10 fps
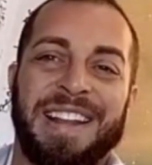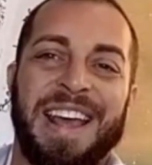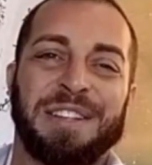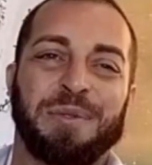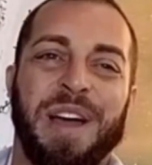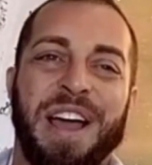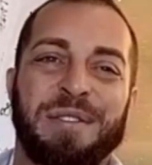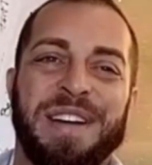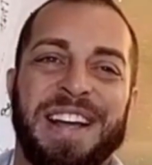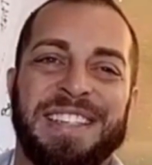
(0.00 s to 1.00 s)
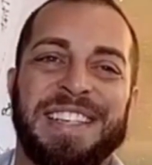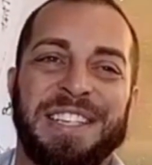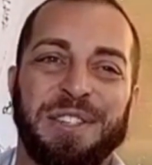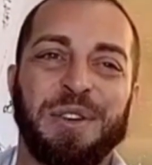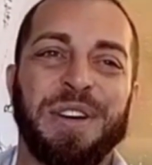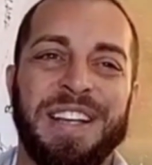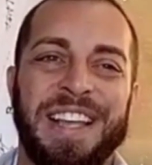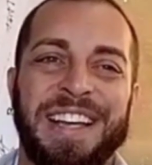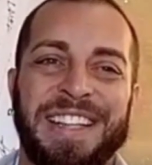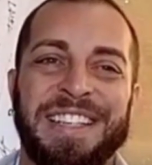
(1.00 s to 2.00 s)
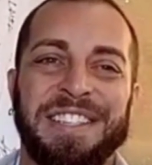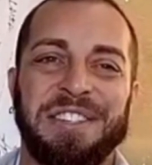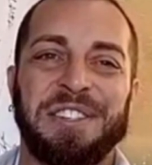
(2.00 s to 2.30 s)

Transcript: And that's why when I see a story like this,